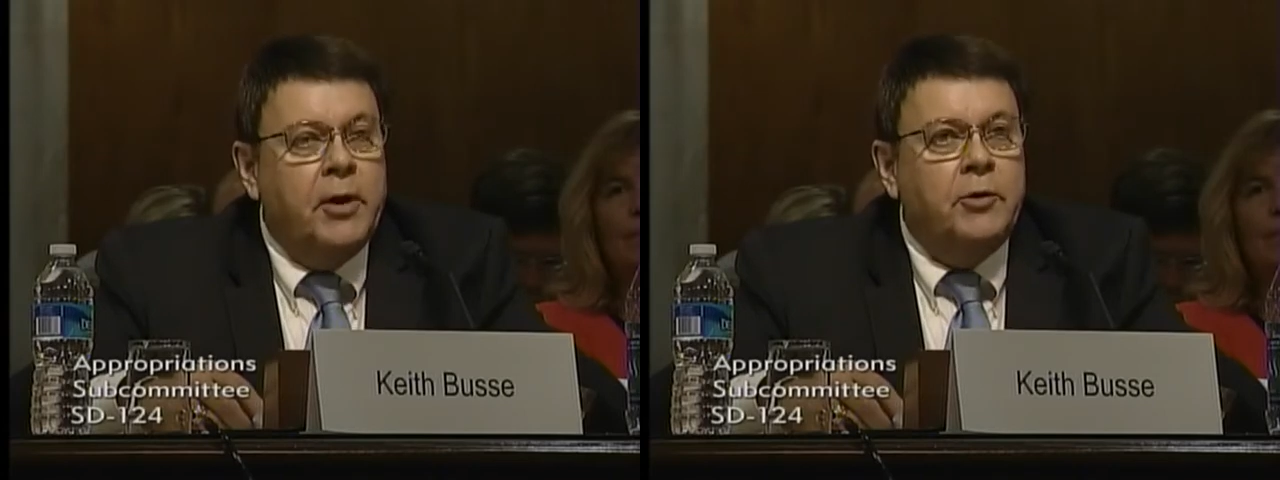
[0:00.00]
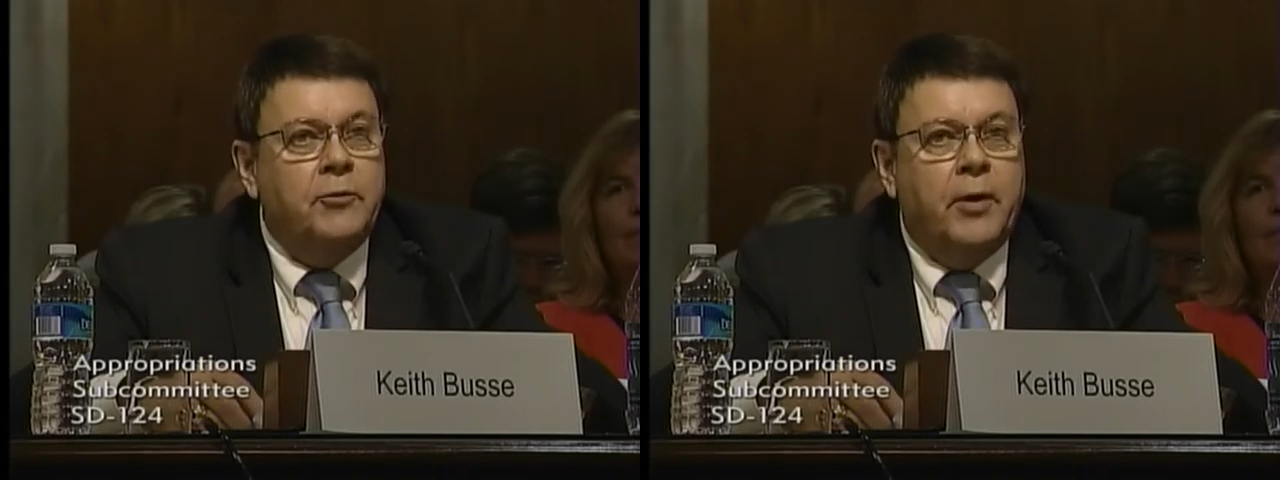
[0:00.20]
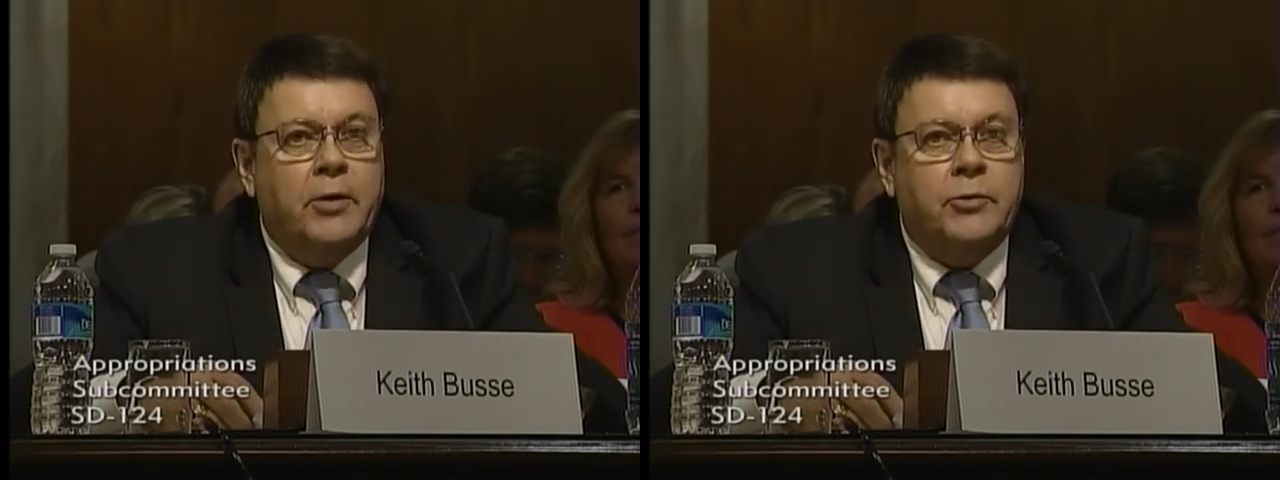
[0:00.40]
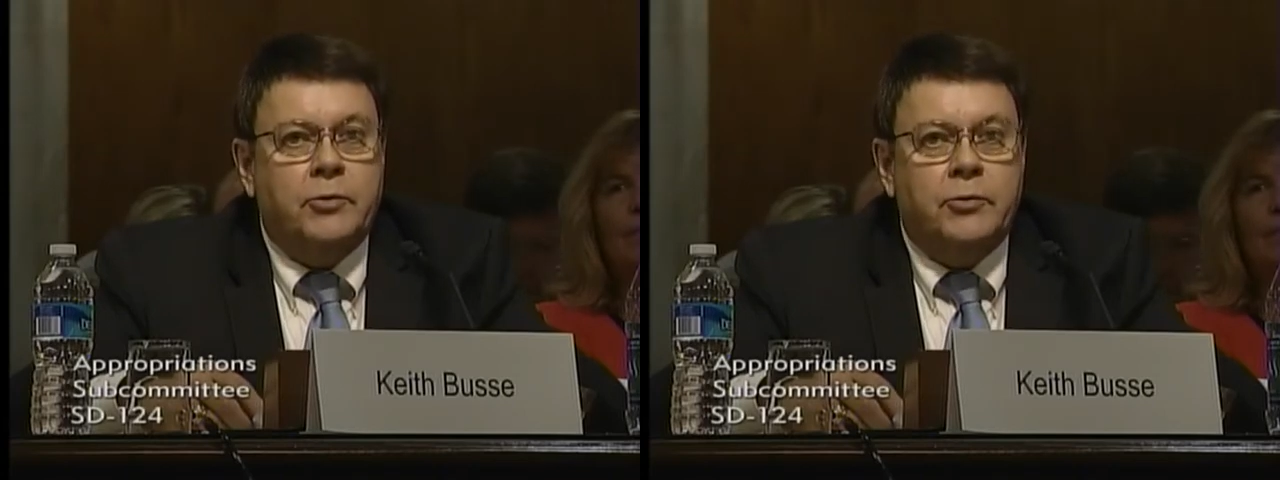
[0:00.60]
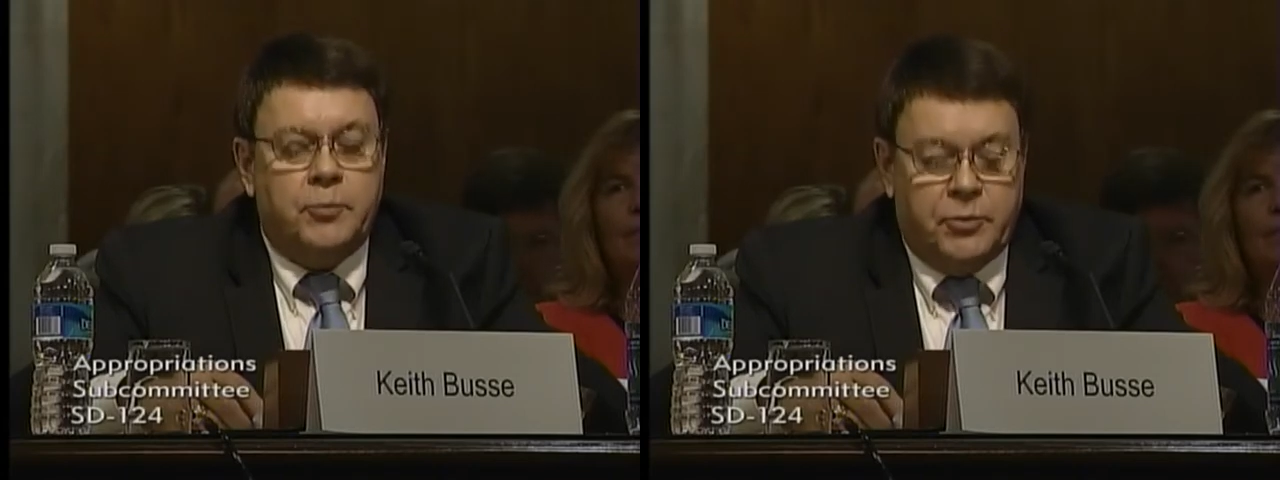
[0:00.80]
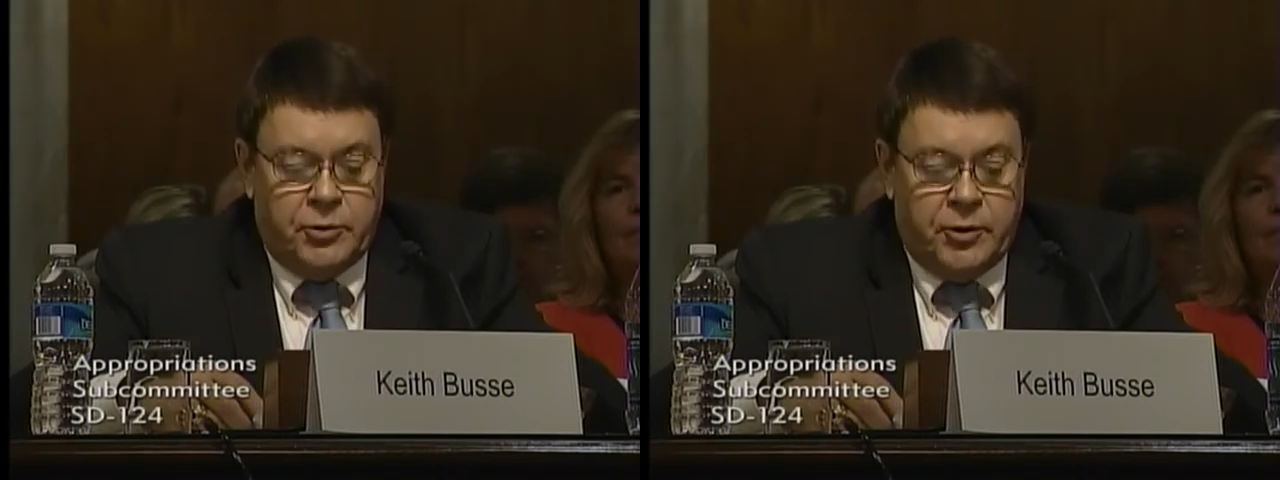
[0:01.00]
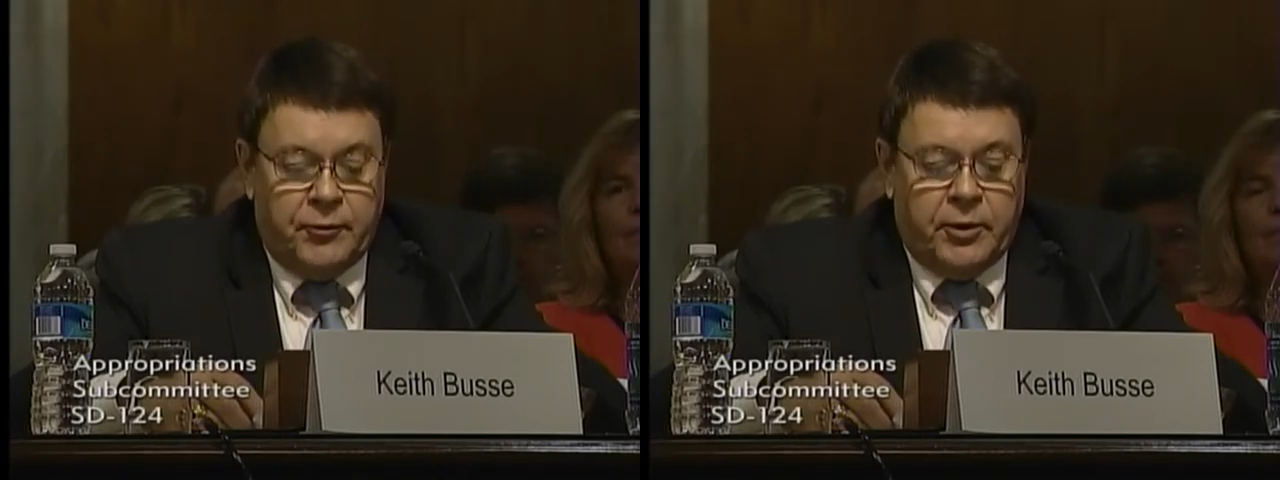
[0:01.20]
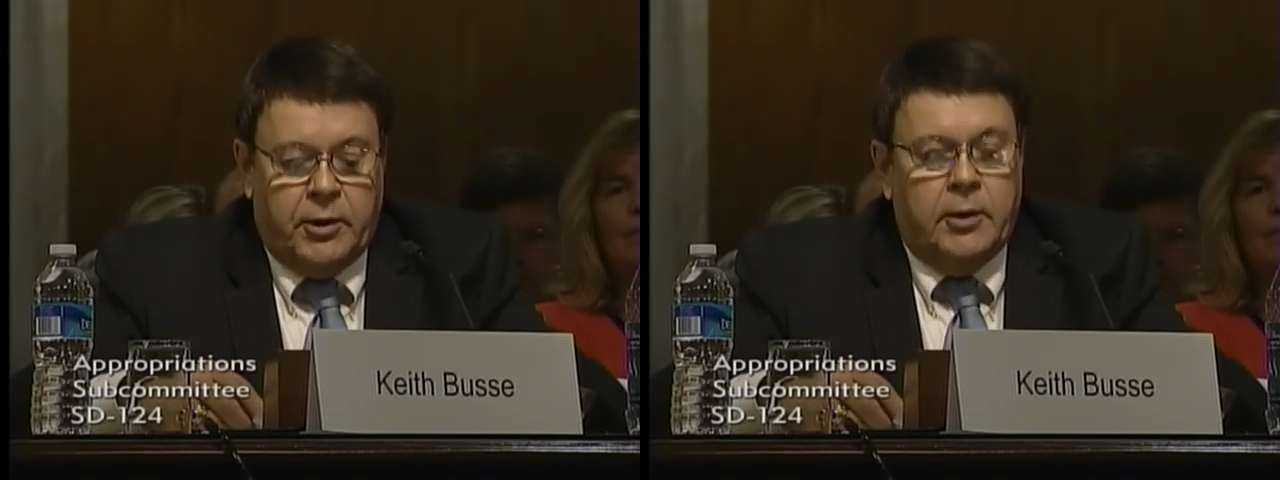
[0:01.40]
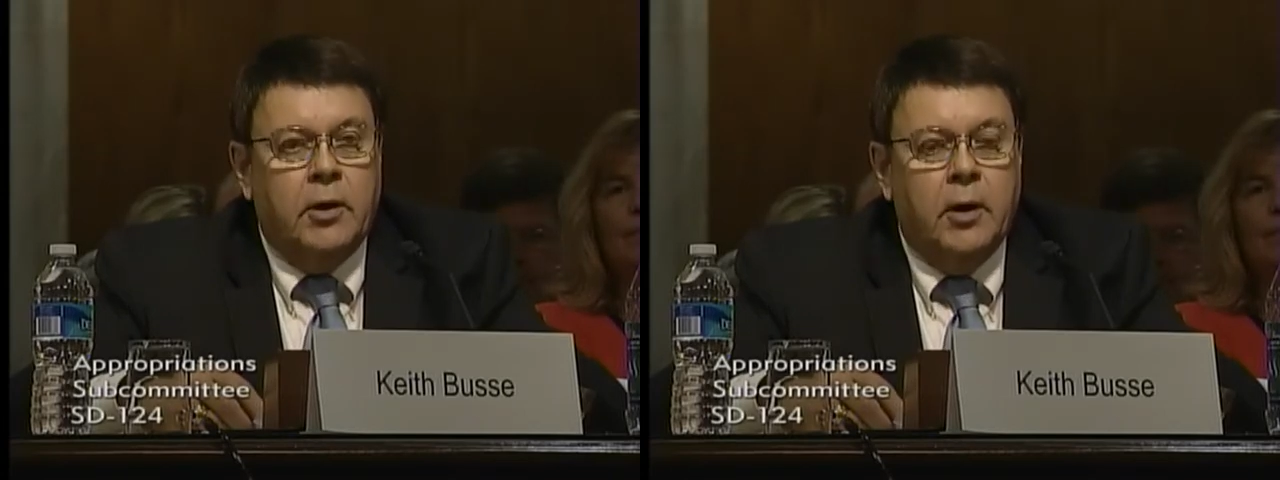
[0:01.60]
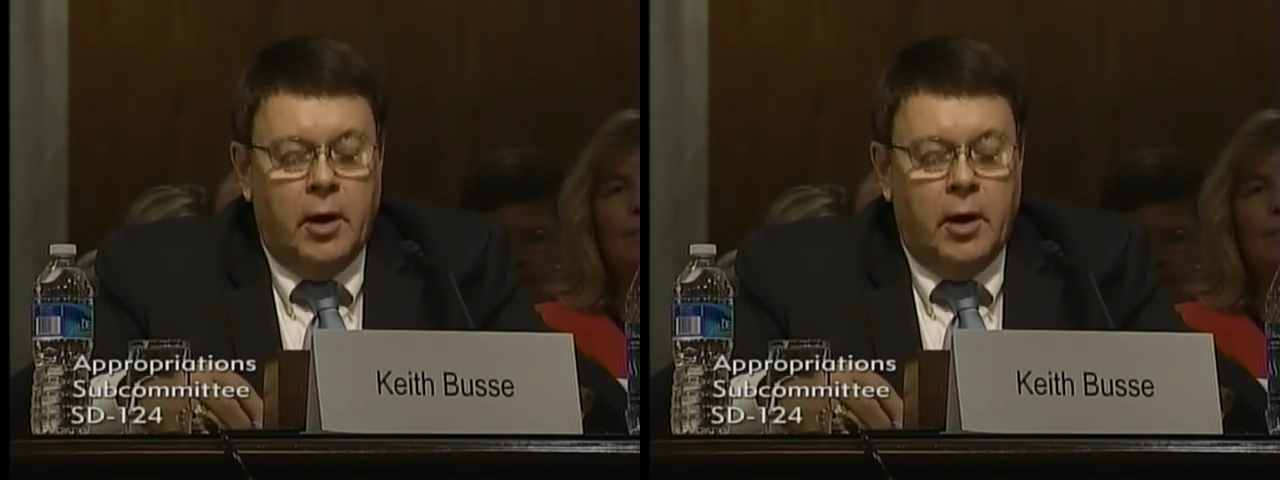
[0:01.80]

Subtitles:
manufacturers, specifically